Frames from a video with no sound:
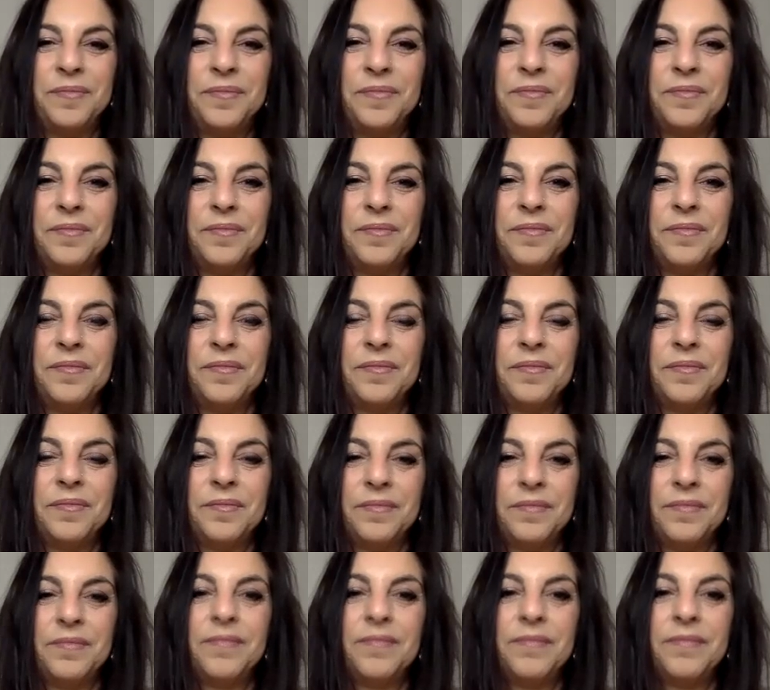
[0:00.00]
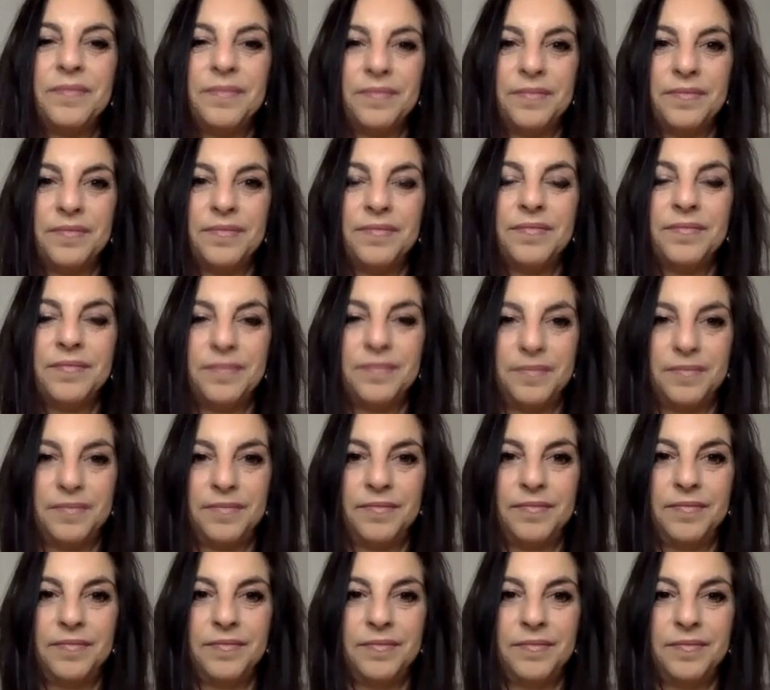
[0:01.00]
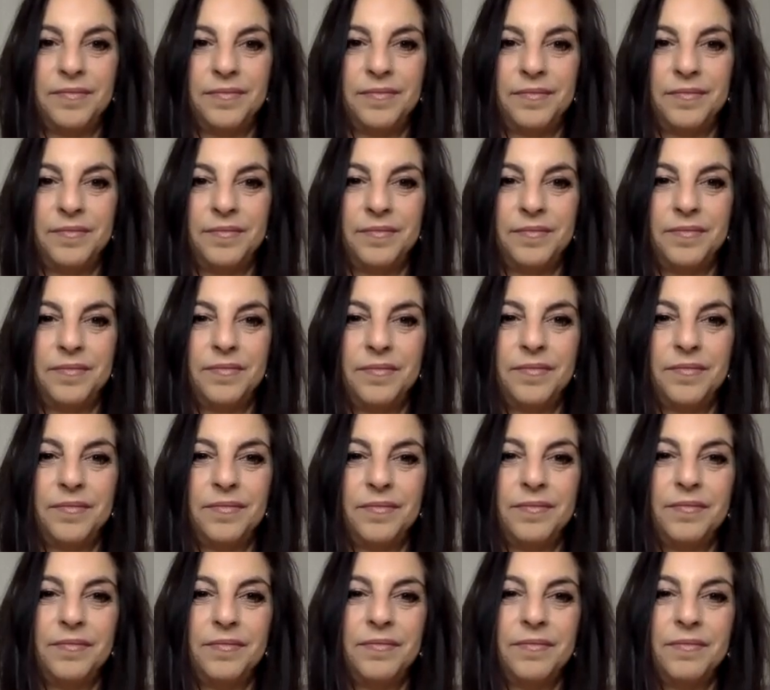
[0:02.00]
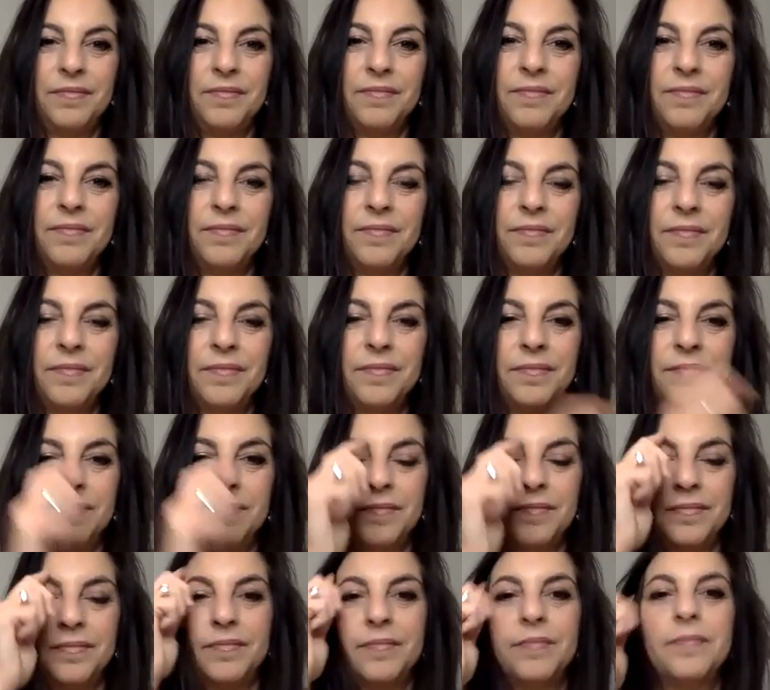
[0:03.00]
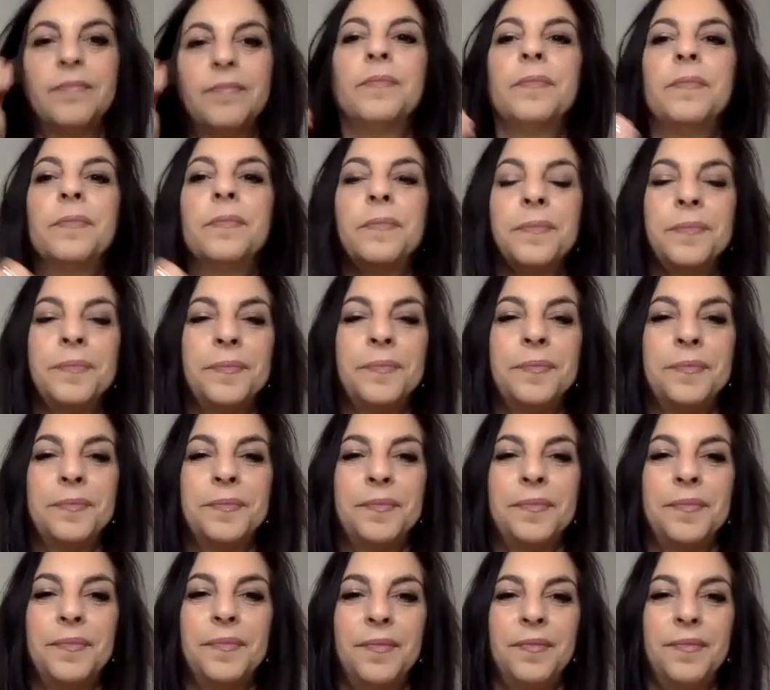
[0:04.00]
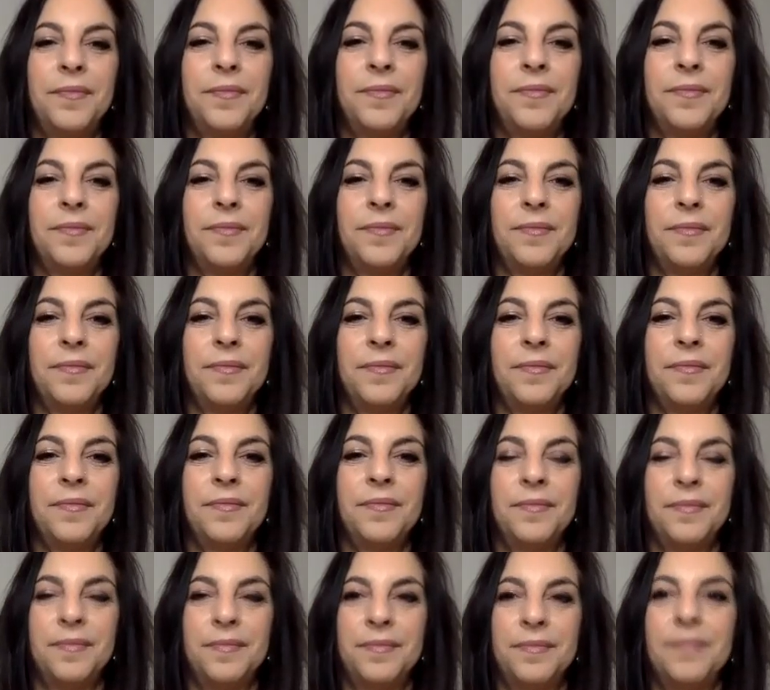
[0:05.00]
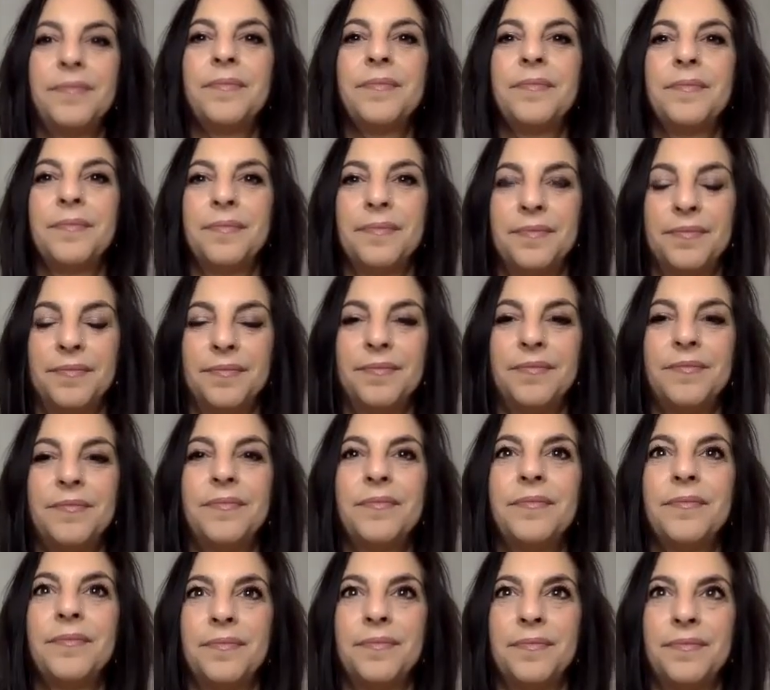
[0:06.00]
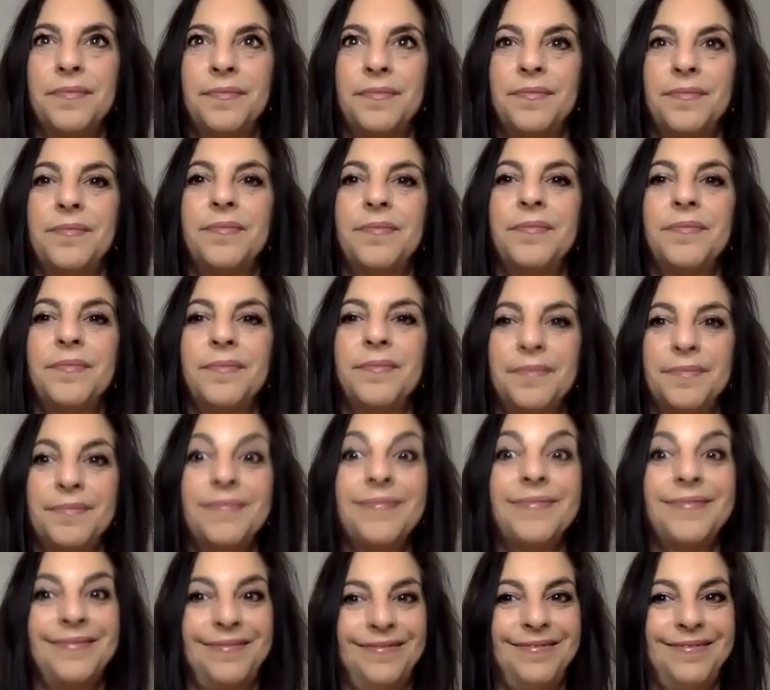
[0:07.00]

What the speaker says: The person shown says nothing.